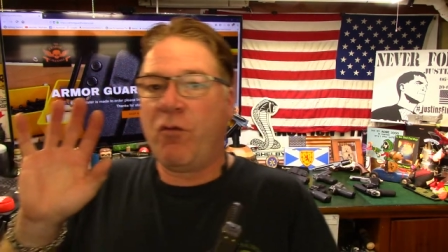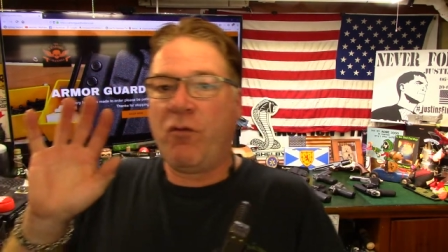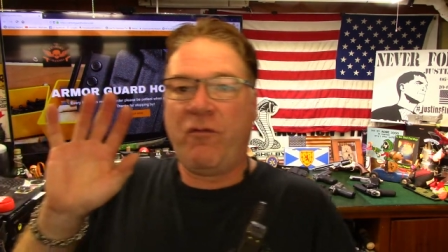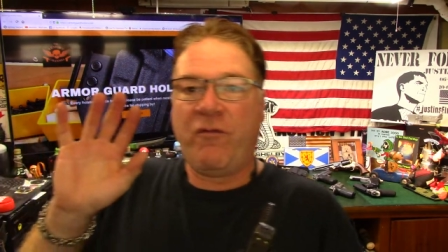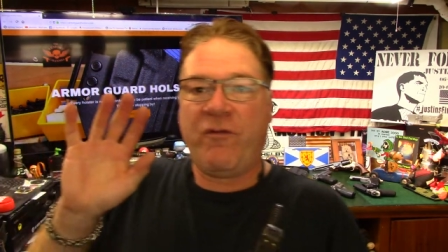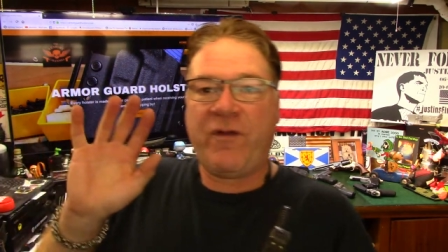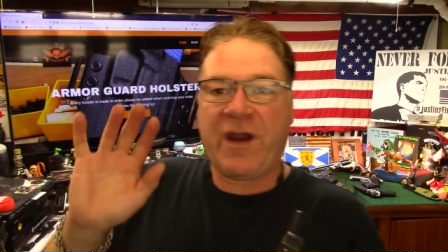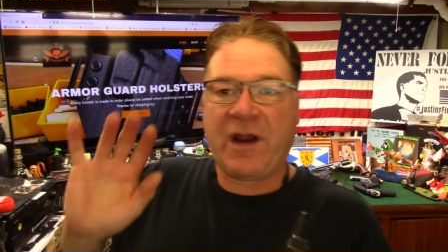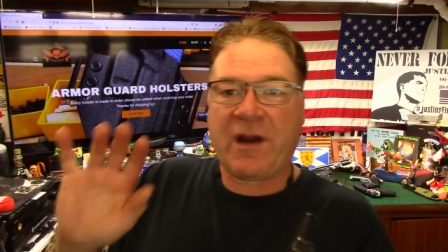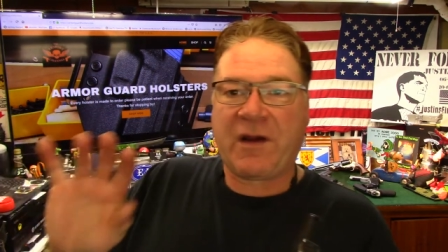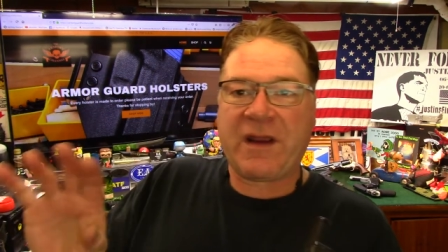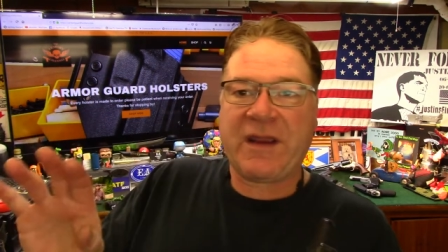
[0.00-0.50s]

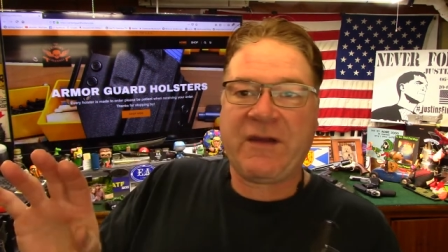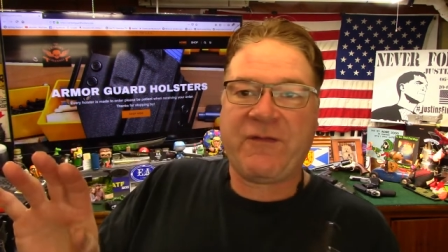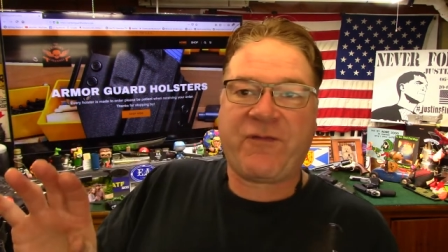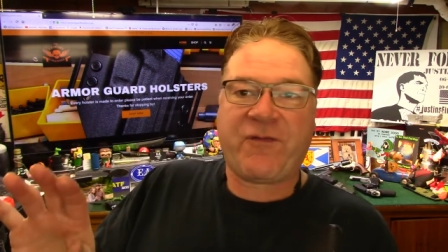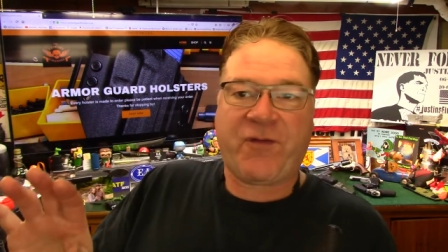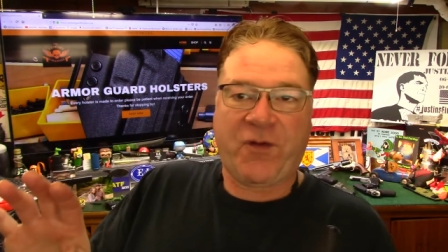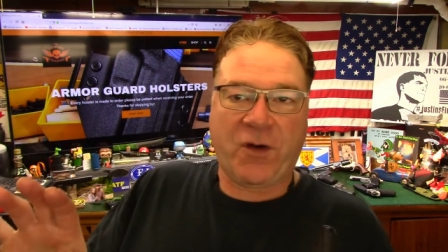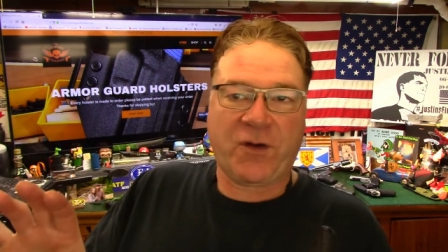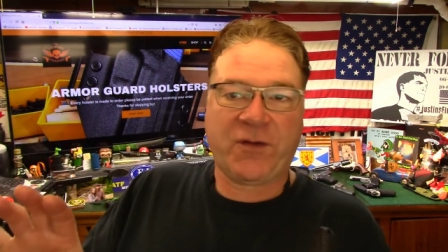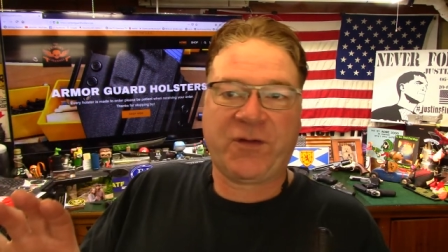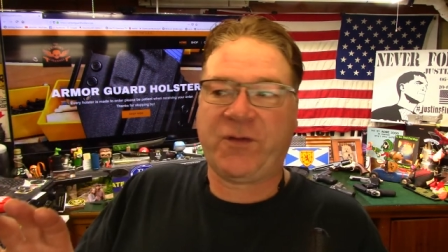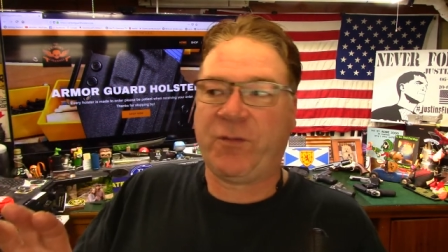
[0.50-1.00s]
very
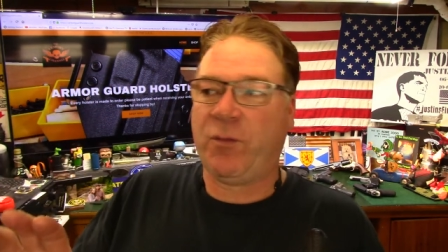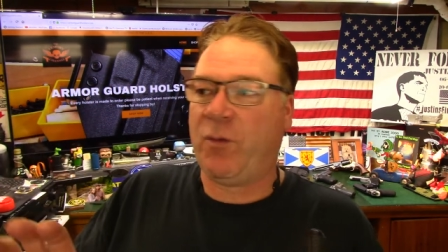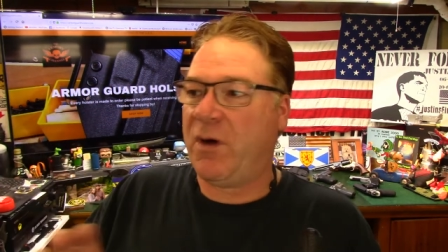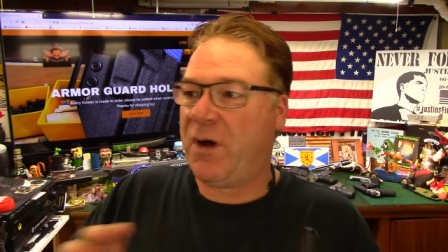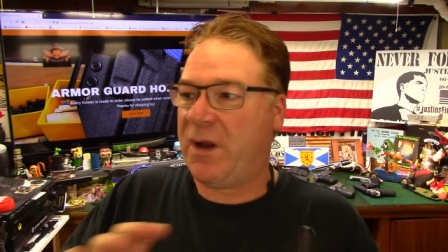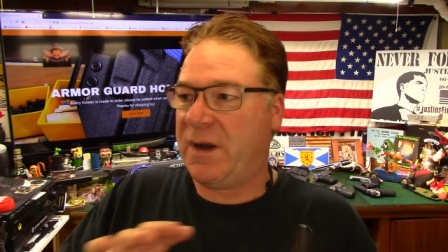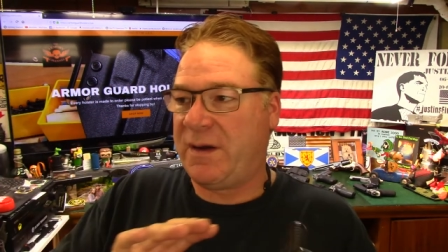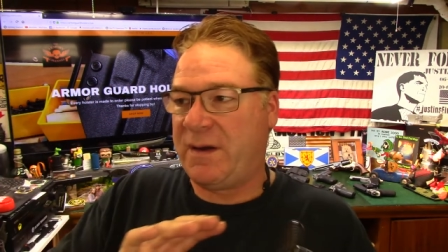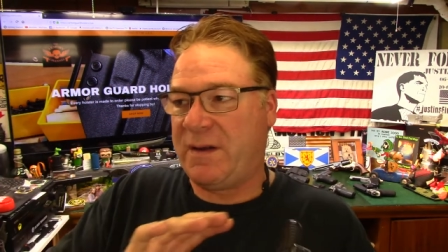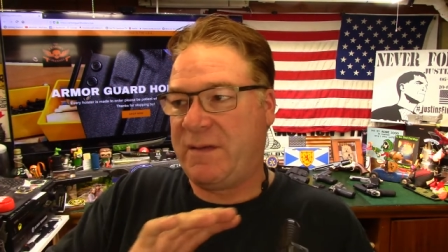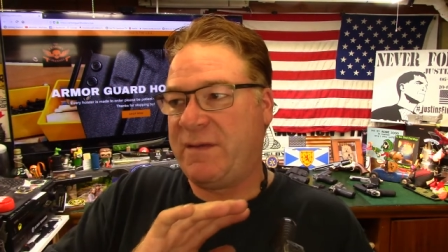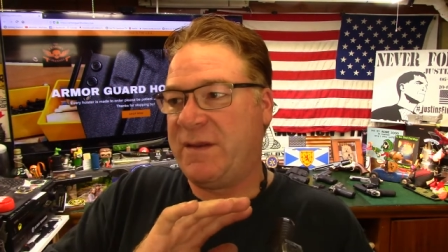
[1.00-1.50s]
first
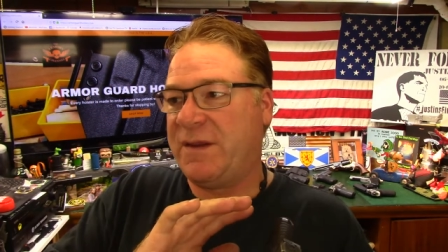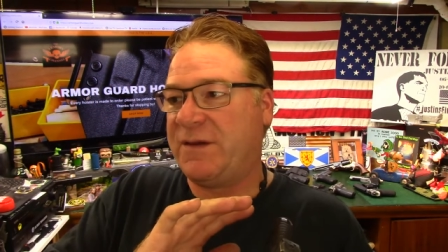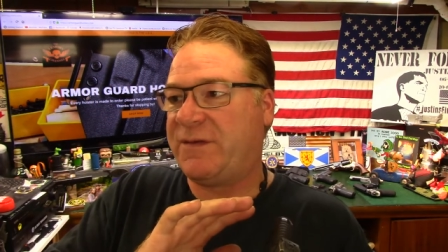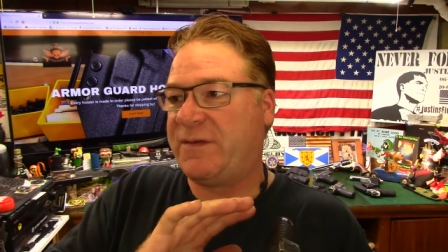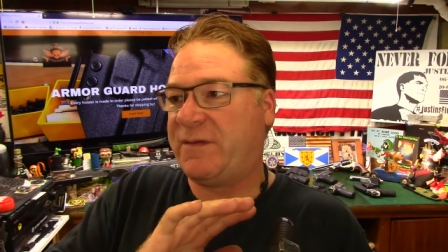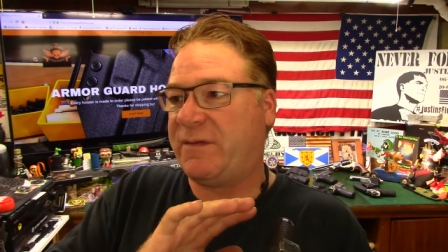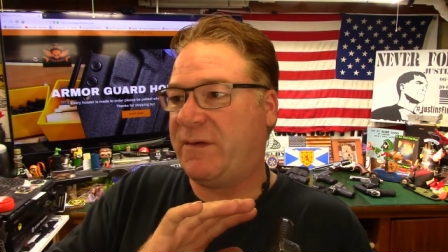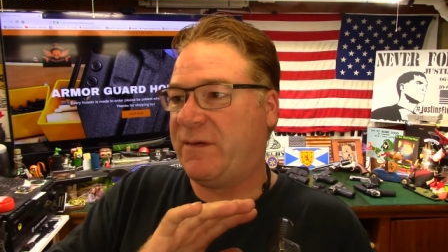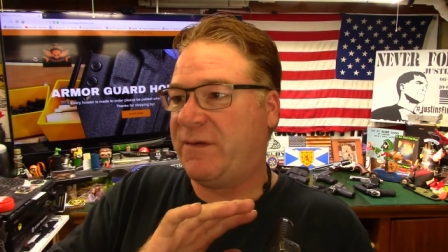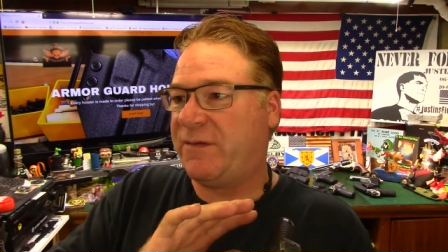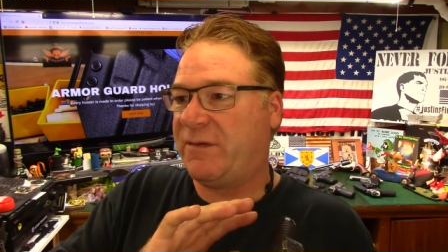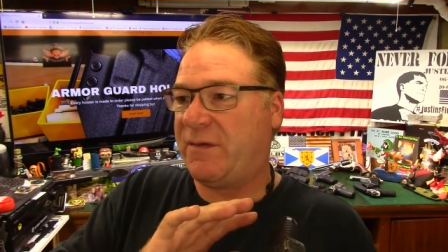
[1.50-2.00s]
one, and
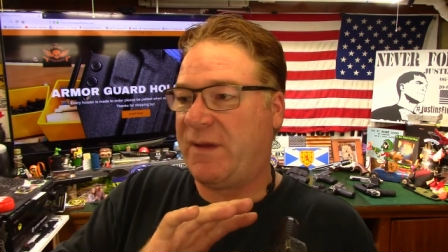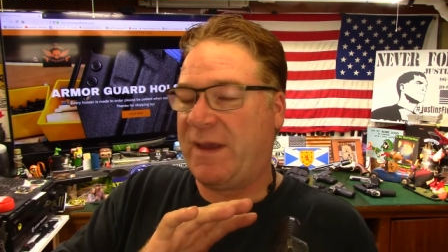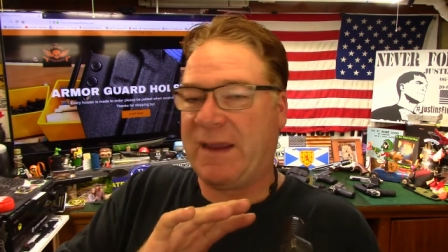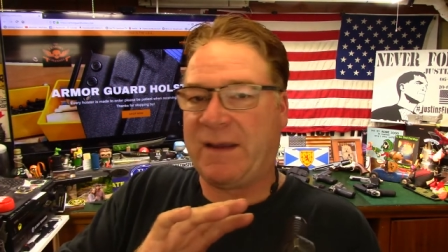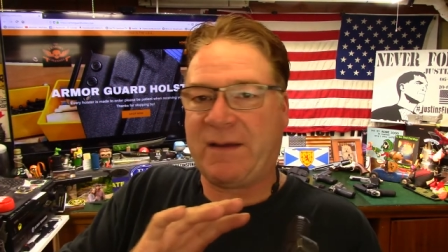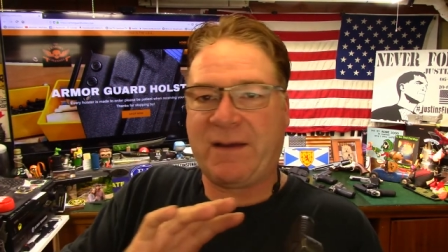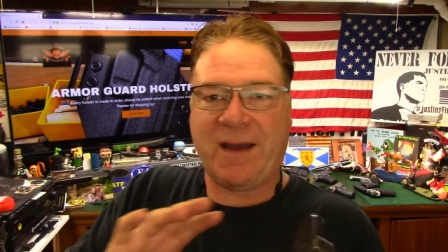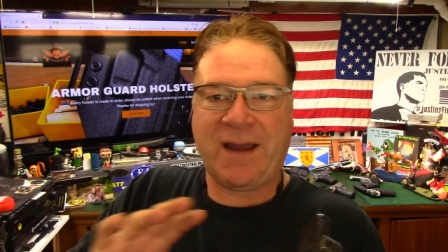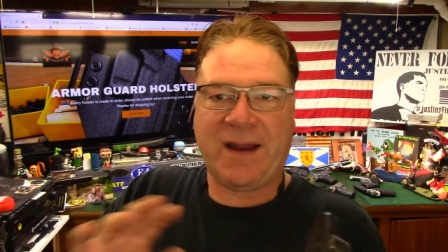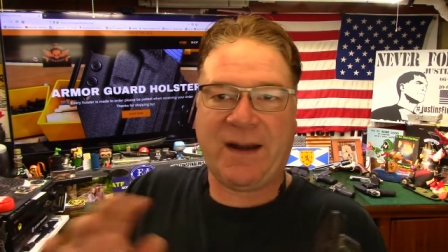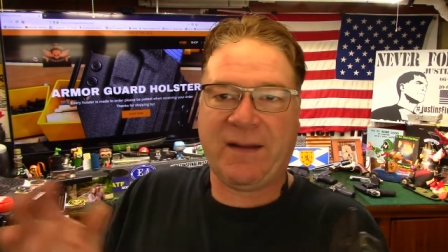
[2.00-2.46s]
this is like I